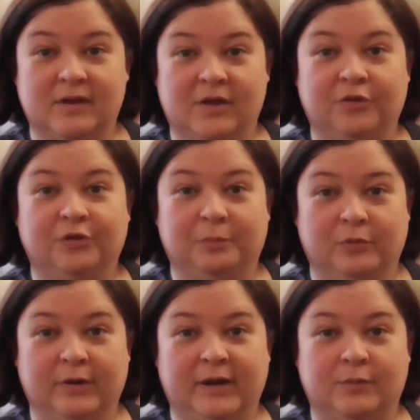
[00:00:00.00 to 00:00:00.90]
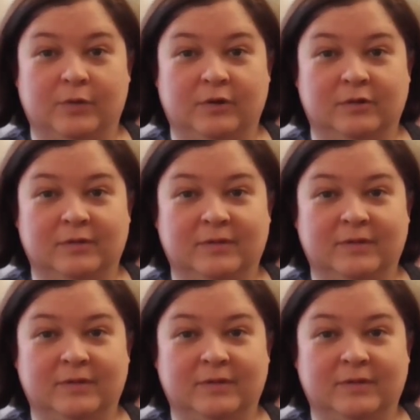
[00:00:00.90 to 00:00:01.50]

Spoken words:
another prequel.